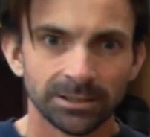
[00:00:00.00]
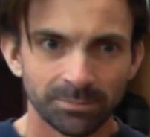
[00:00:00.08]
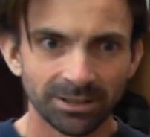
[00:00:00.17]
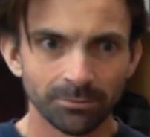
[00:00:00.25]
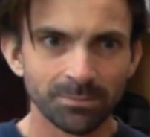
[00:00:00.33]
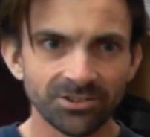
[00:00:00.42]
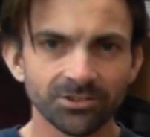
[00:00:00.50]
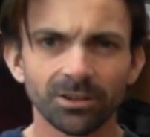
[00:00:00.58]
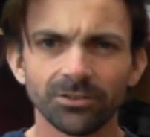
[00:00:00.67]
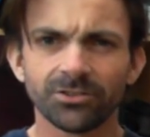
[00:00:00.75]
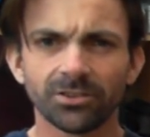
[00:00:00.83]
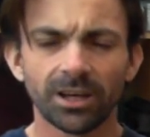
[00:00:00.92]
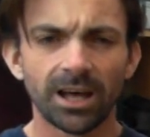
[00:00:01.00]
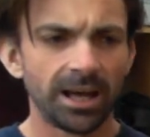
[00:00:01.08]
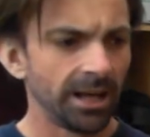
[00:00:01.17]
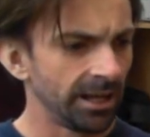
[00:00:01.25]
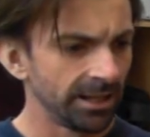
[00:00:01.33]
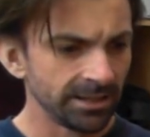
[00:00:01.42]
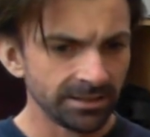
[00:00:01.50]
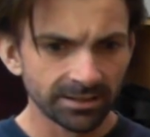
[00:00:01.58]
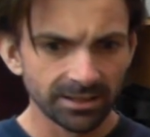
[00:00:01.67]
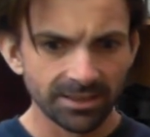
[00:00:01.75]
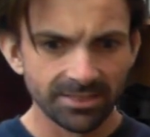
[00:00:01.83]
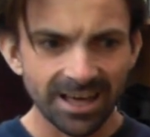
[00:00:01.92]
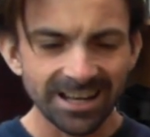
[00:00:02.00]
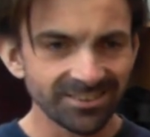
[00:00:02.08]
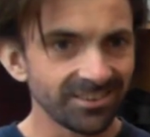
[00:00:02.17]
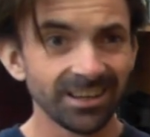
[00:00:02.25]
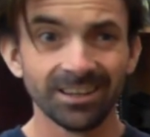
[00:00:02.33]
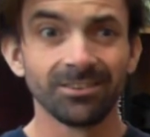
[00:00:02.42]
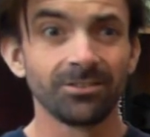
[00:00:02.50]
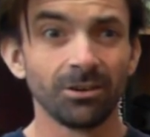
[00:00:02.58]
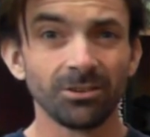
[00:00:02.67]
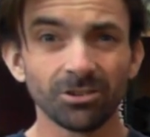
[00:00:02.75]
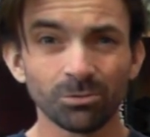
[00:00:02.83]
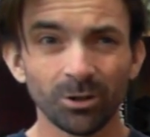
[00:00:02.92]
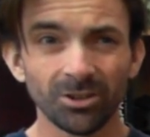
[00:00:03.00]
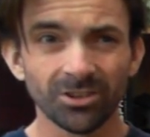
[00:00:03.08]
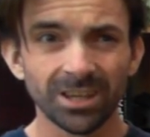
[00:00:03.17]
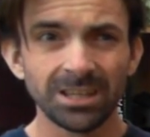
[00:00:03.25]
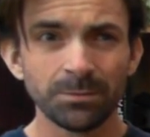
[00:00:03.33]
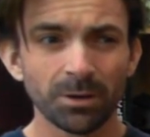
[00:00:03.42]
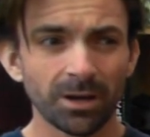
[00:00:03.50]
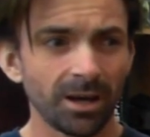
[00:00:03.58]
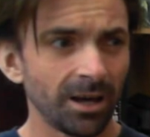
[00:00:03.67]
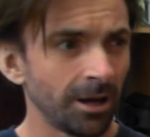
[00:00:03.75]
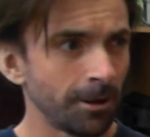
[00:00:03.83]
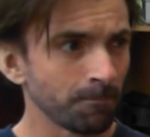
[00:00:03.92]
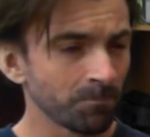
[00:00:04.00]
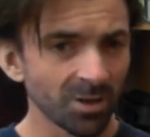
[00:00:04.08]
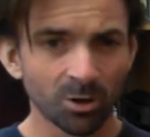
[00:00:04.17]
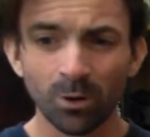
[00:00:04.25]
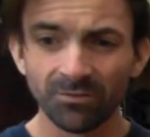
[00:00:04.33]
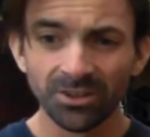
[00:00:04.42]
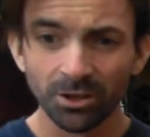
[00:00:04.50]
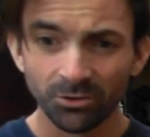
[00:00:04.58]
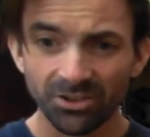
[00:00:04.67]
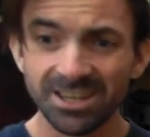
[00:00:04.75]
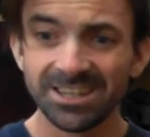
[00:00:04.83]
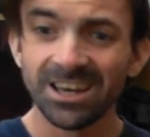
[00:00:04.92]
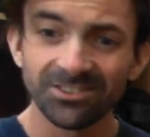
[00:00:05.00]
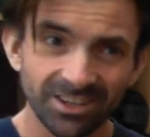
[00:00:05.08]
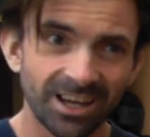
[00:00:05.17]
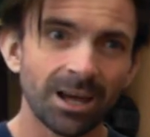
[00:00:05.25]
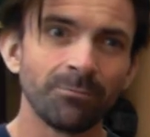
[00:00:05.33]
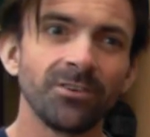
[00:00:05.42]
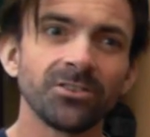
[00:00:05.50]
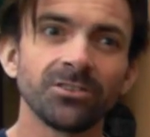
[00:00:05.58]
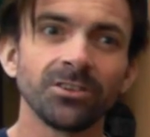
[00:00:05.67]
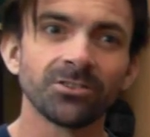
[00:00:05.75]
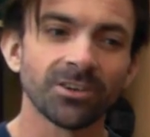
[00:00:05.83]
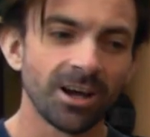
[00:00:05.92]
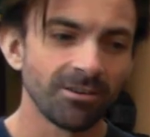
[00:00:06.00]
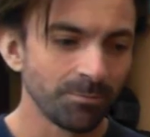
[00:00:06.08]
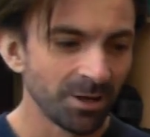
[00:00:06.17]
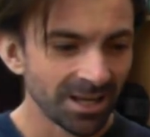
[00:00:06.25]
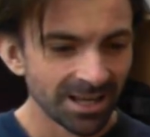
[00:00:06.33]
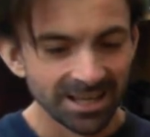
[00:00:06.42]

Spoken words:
My little mascot. And that is it. So I just wanted to keep a quick video saying, yes, I am visiting Skyrim.